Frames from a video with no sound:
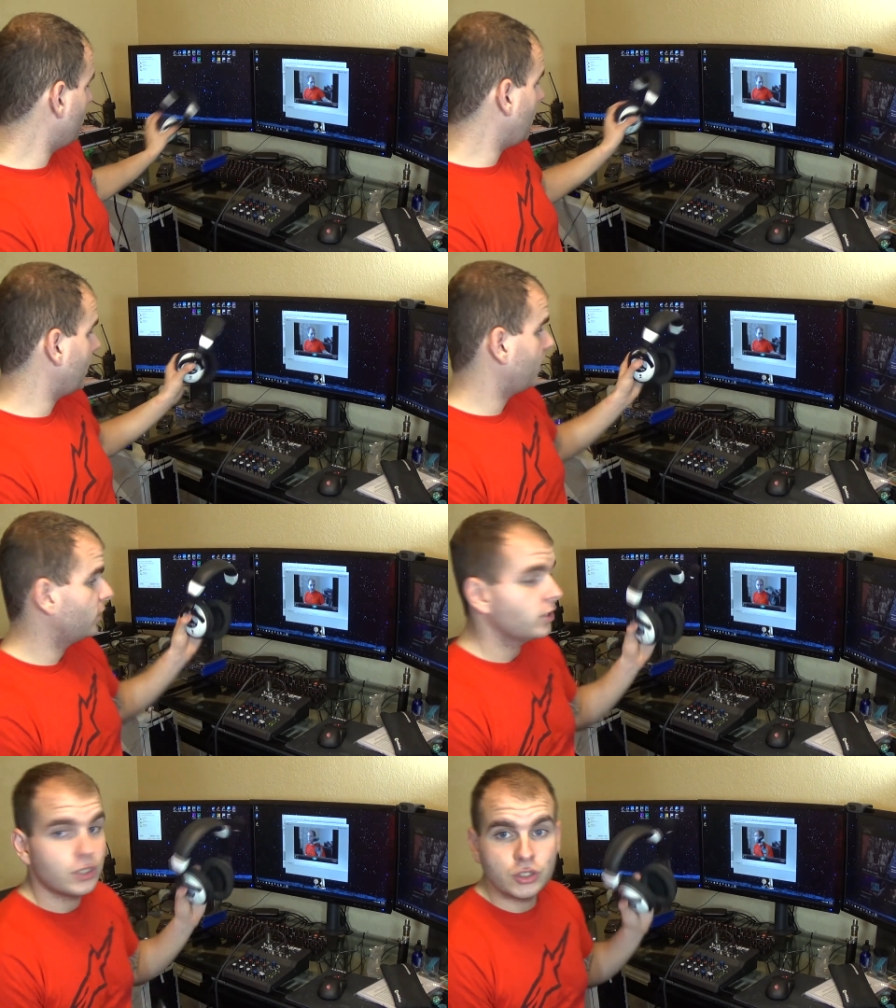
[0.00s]

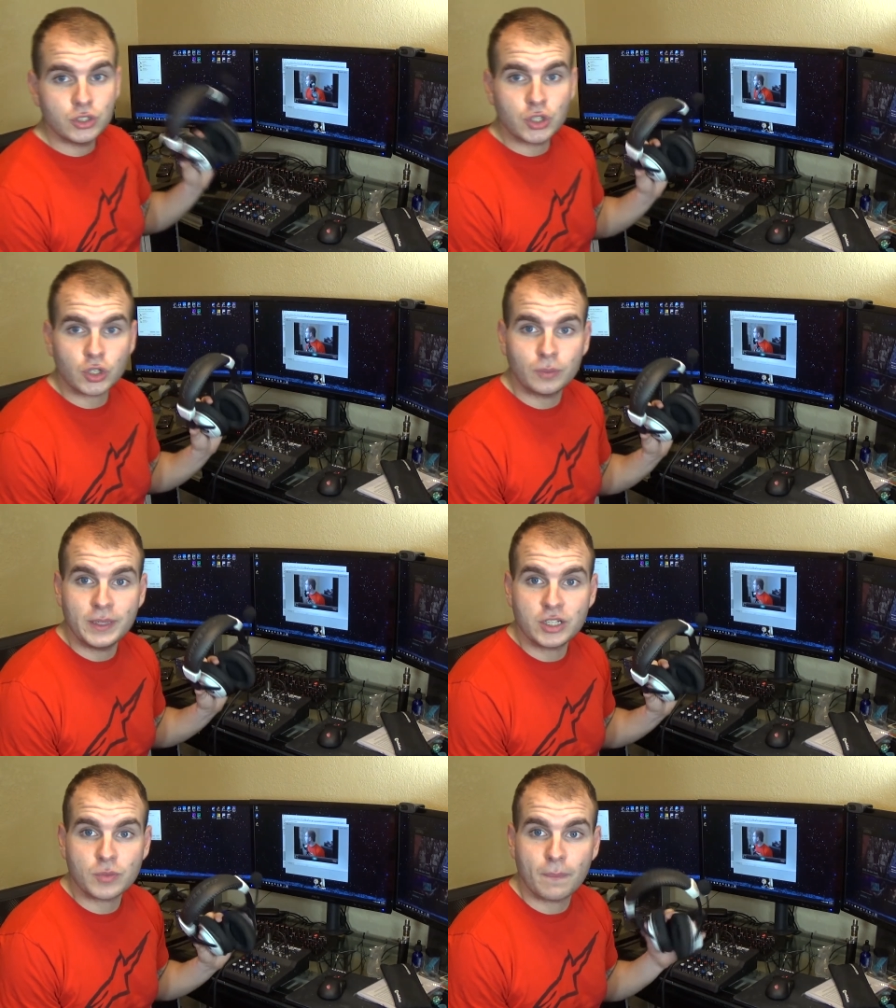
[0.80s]
my Turtle
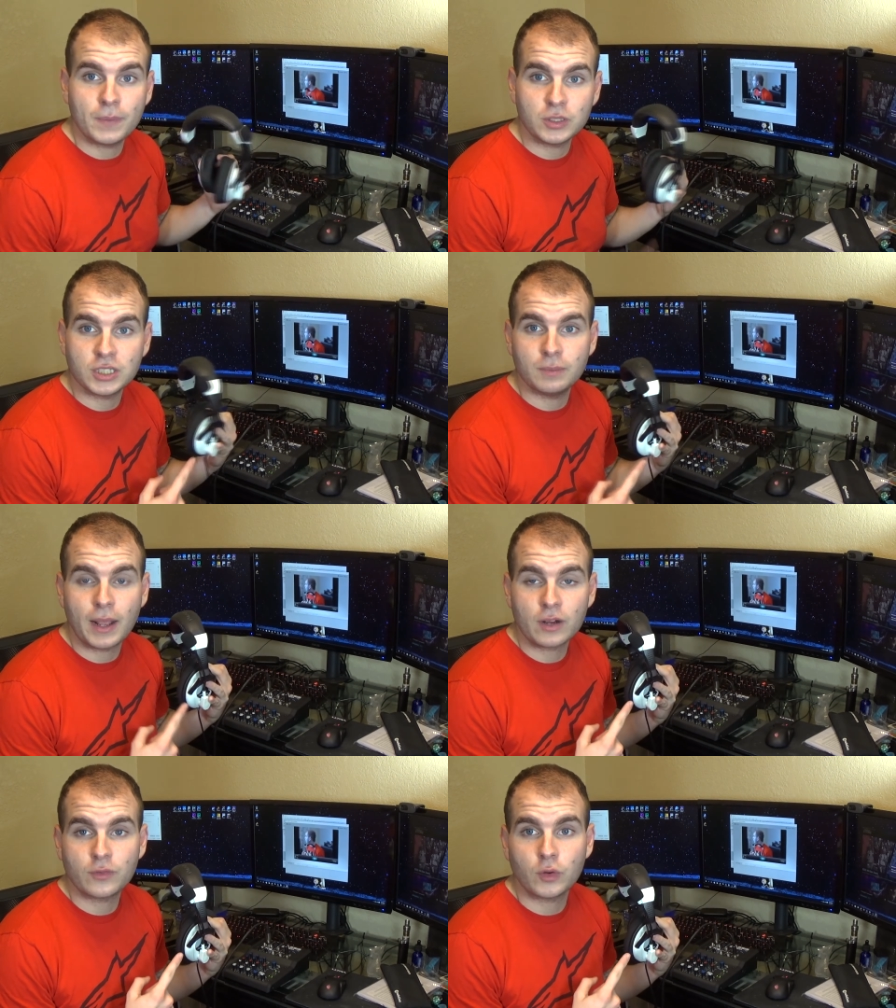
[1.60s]
Beach built-in
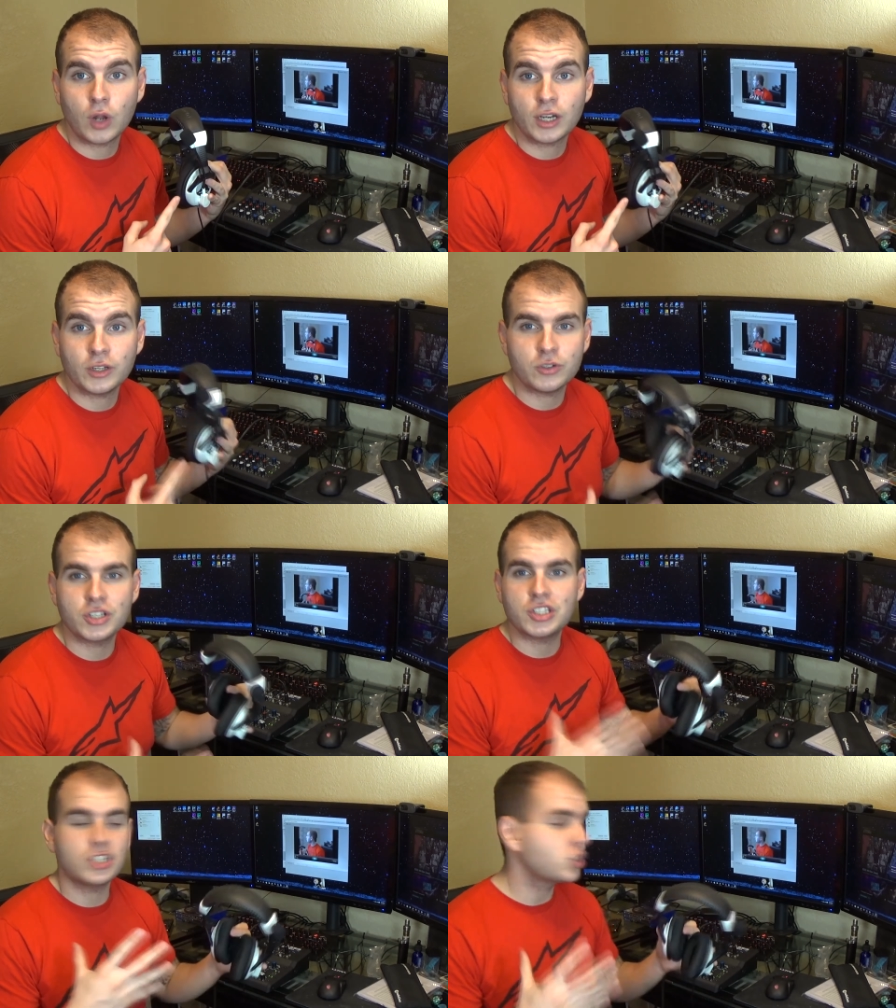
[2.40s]
microphone audio
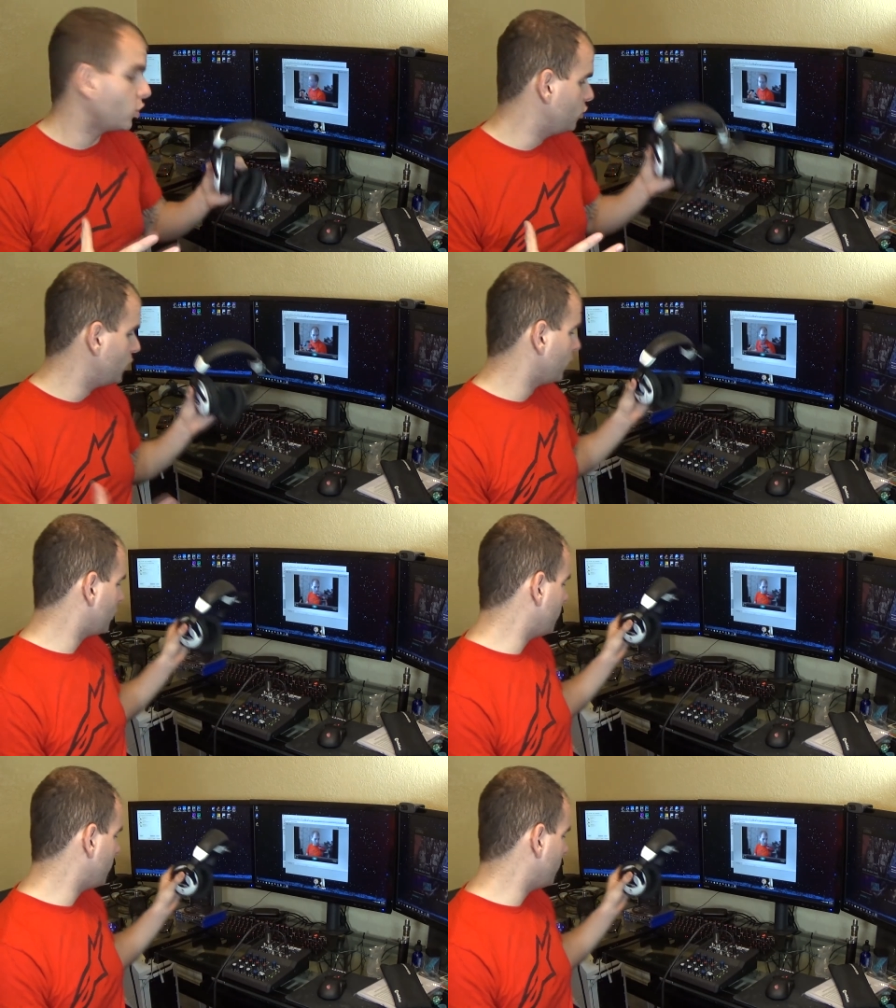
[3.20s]
just to show you different